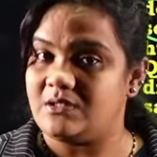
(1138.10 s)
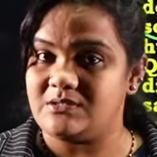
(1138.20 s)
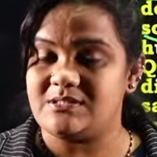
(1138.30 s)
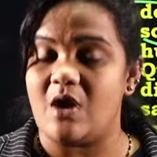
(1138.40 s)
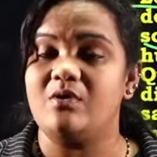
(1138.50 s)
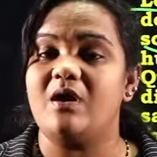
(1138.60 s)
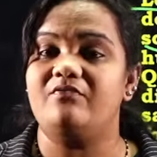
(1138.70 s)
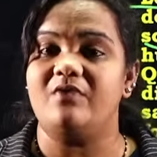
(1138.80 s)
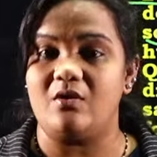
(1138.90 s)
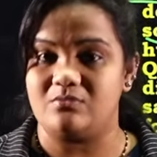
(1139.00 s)
sound of
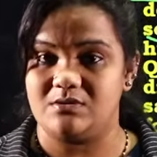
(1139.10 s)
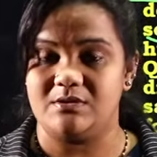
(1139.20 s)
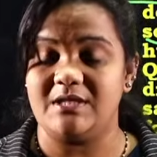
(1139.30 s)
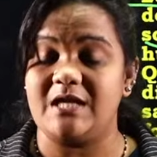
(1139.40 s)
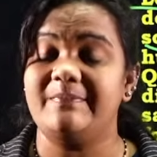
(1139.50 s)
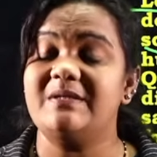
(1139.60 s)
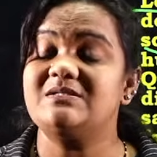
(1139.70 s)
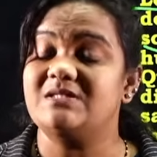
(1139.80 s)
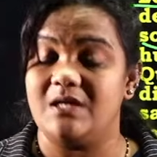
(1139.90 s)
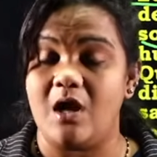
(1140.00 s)
that much
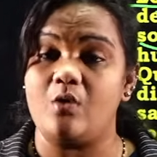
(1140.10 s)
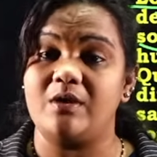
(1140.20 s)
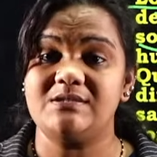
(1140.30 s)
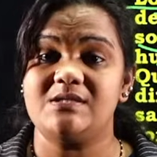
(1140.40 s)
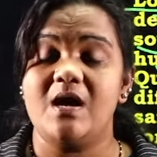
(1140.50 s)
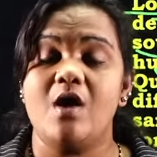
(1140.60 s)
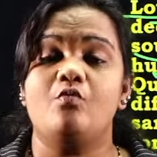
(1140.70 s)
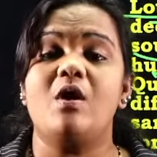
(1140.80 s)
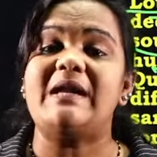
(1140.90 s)
loudness, what